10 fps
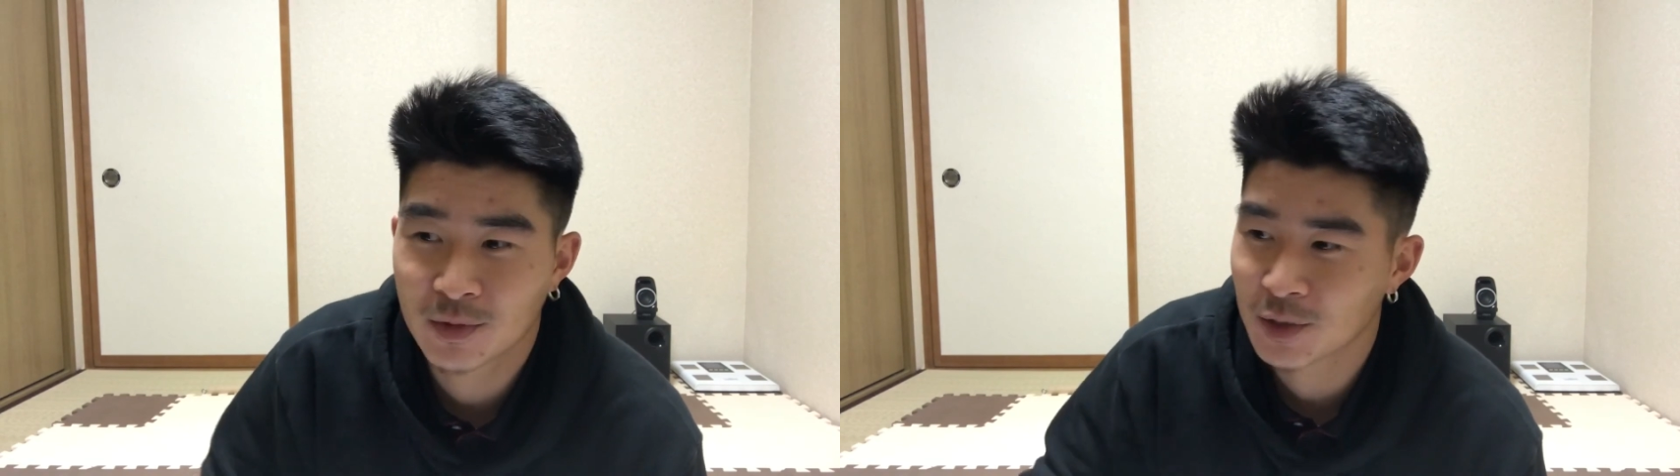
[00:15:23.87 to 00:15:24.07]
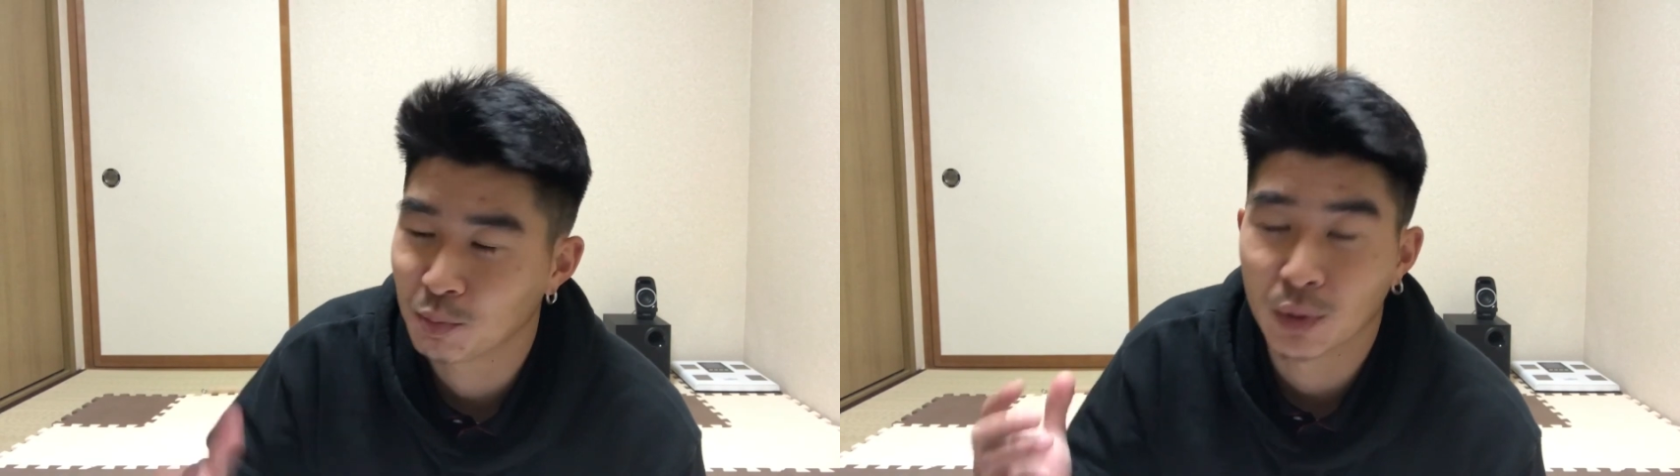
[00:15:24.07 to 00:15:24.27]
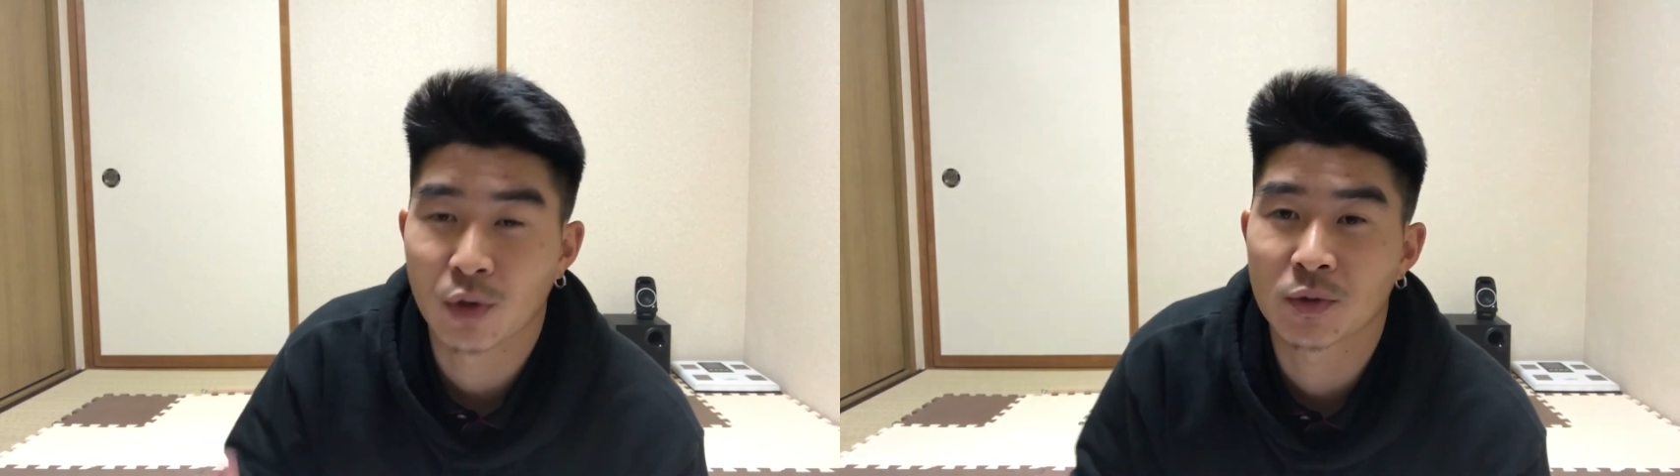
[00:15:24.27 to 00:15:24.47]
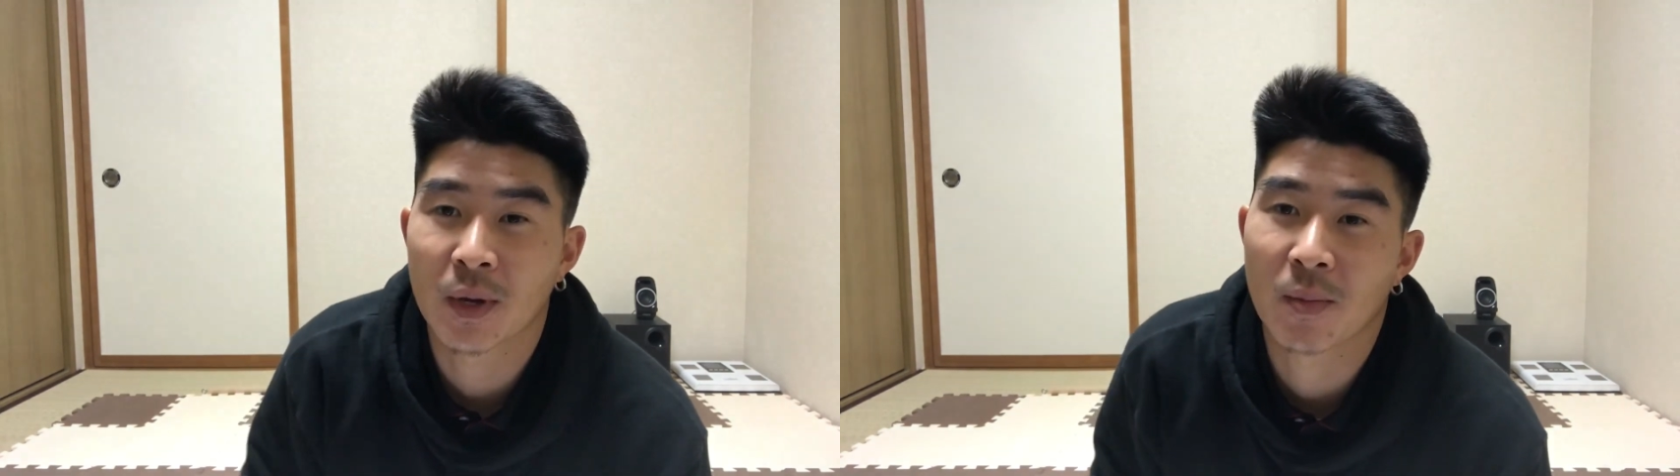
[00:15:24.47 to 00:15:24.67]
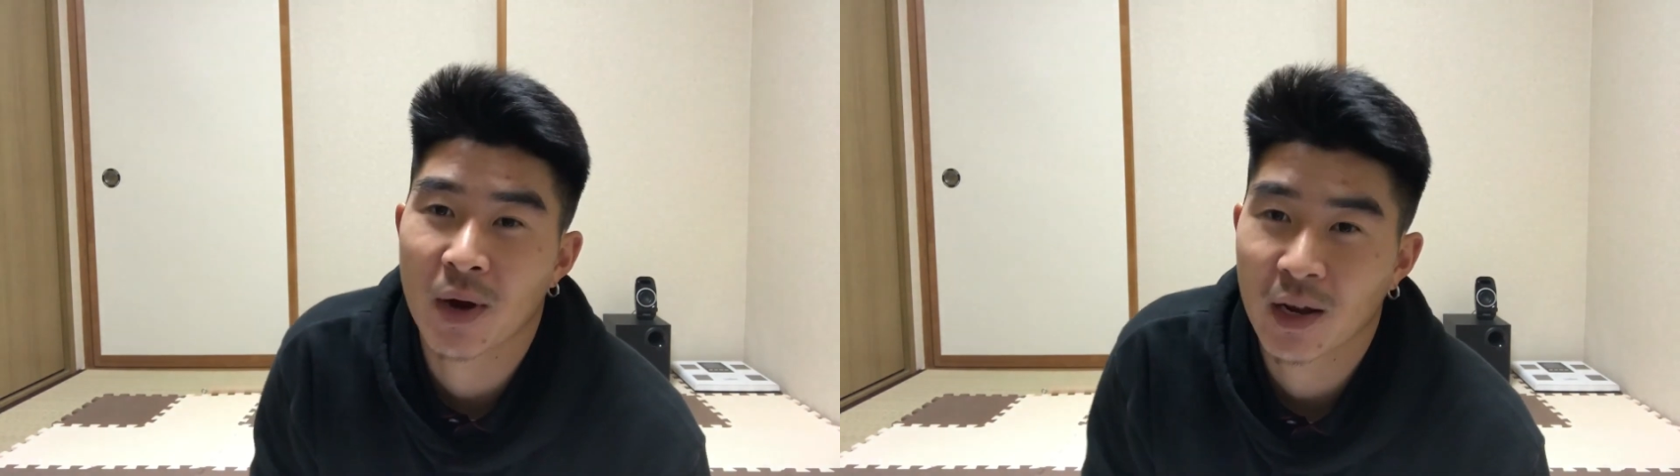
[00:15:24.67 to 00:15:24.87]
blows
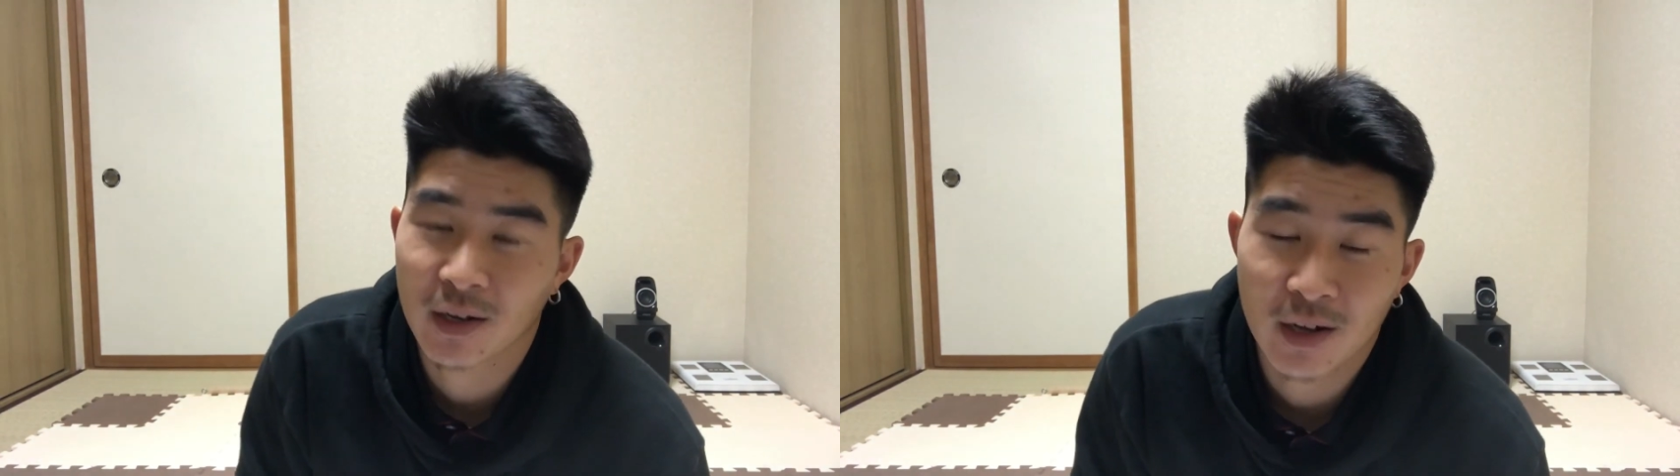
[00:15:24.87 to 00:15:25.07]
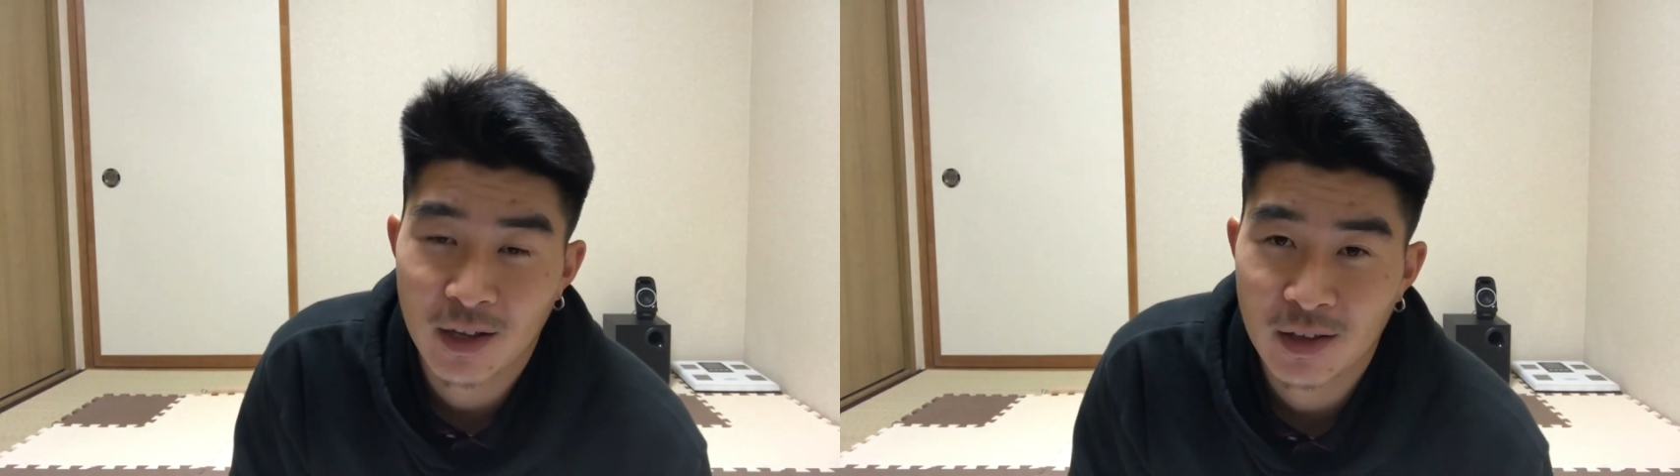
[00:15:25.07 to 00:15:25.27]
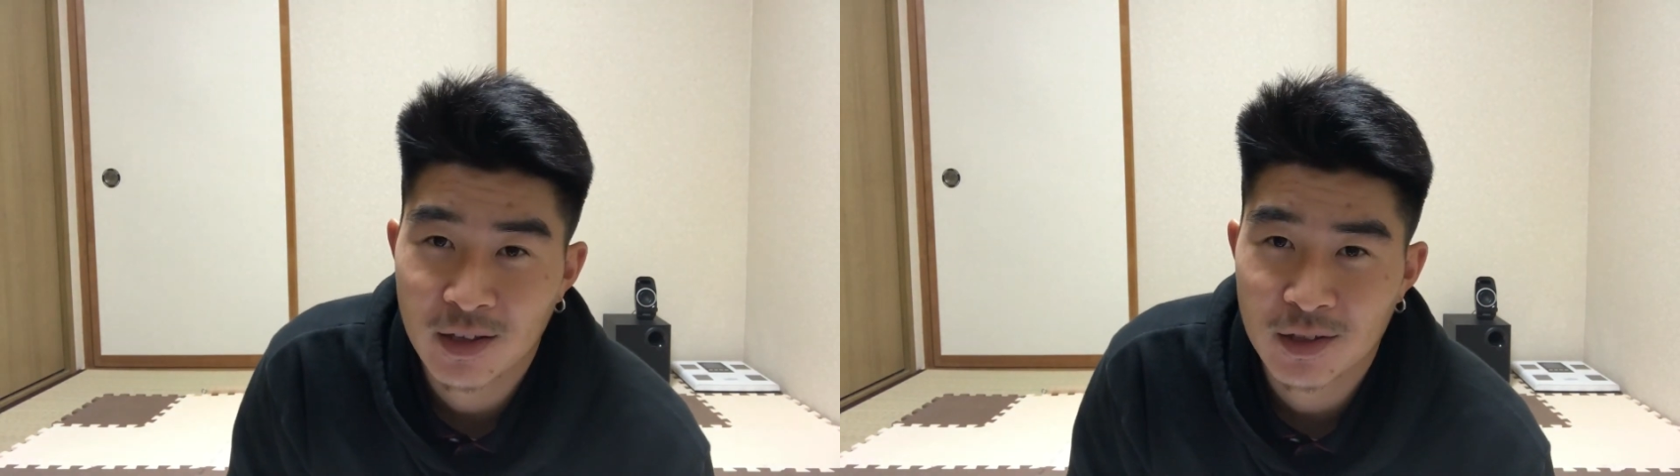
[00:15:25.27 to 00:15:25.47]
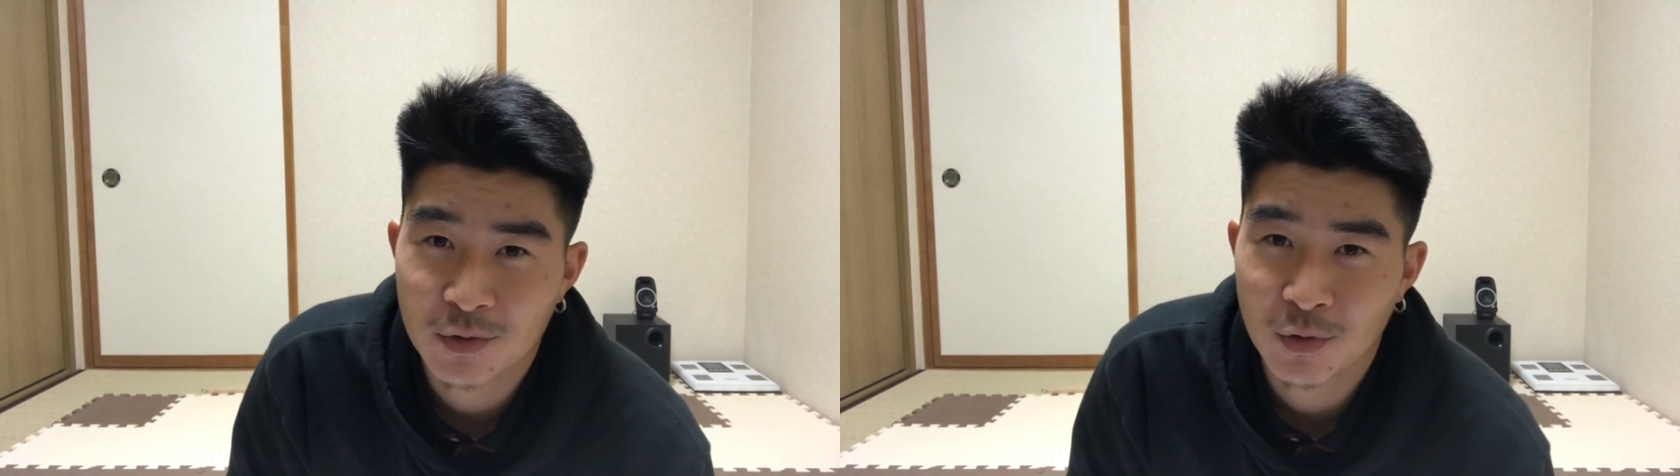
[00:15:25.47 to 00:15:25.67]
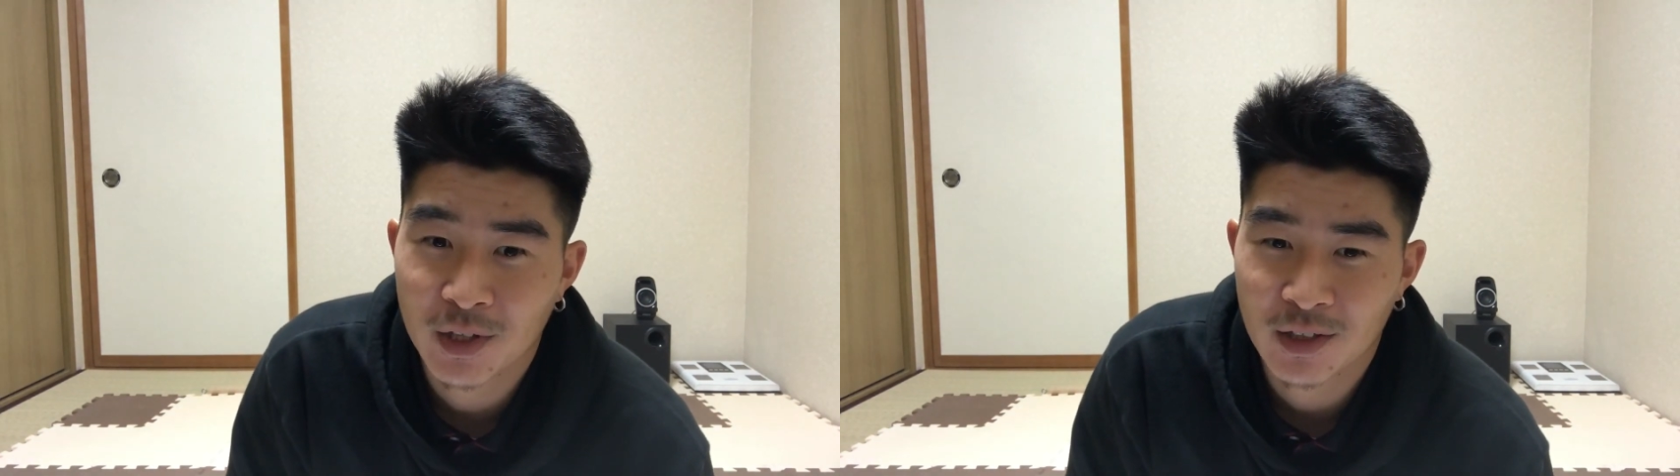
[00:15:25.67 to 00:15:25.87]
my mind, and I think it's
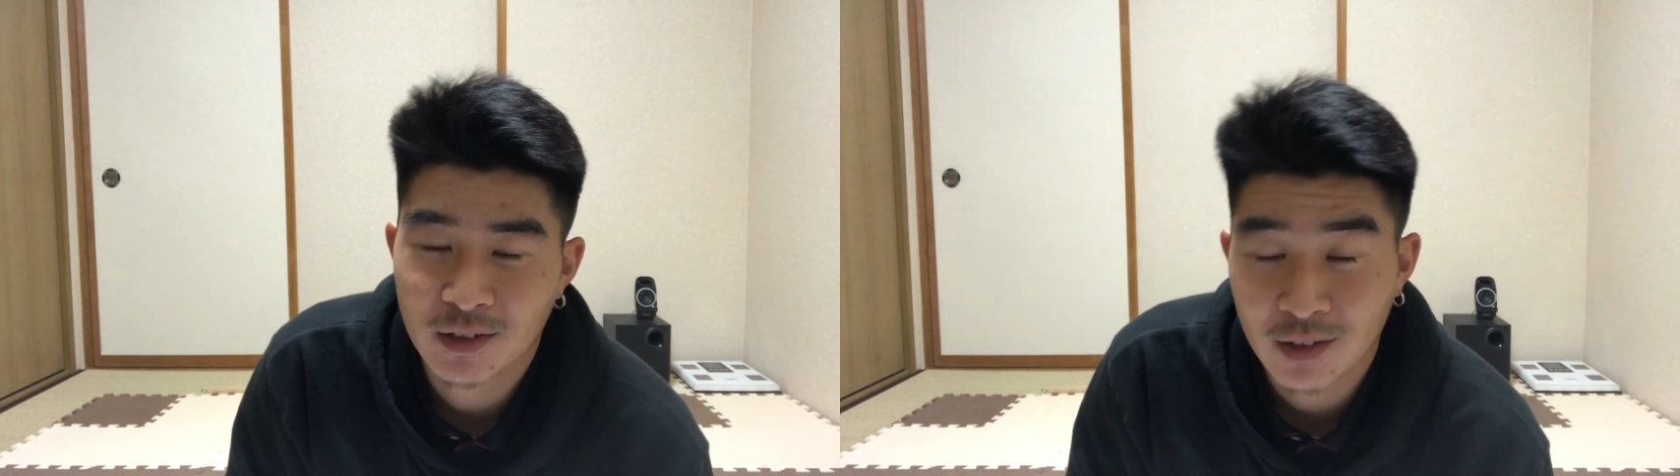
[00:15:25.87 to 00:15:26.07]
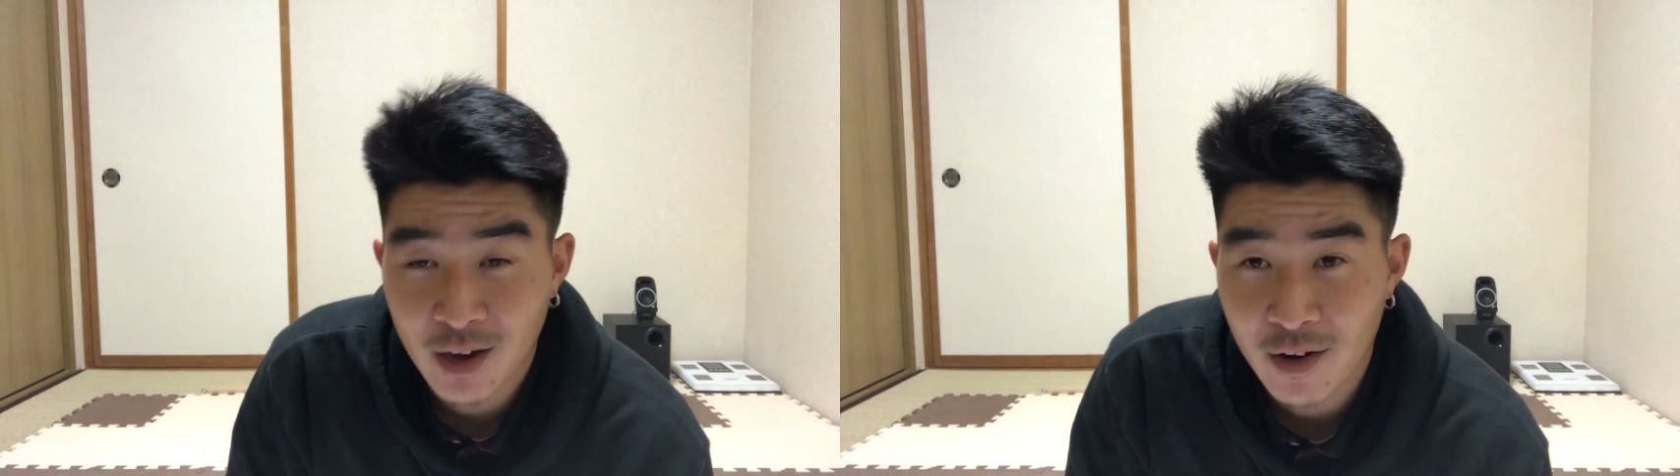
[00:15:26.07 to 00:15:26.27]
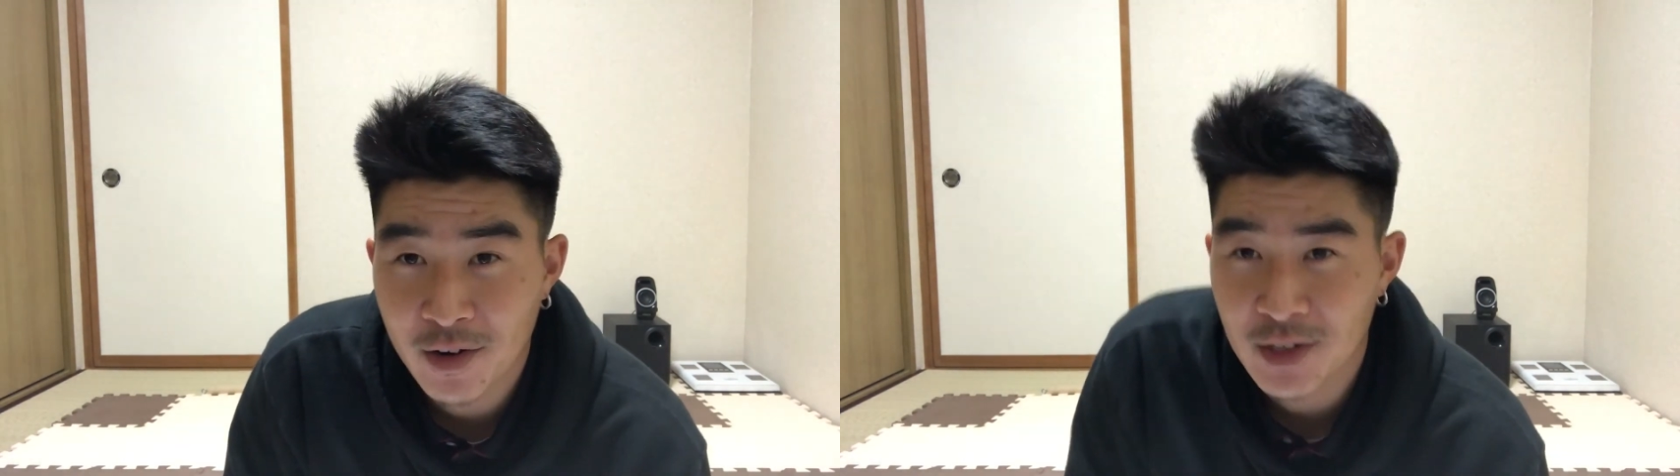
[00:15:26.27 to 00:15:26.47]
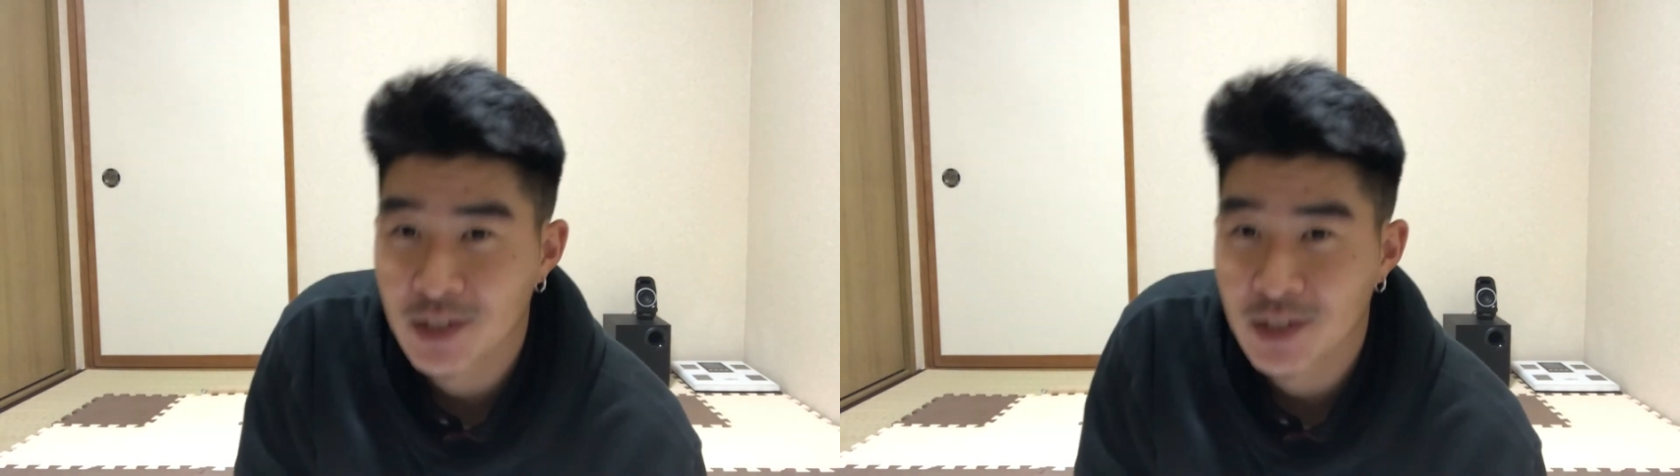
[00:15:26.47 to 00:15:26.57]
freaking hilarious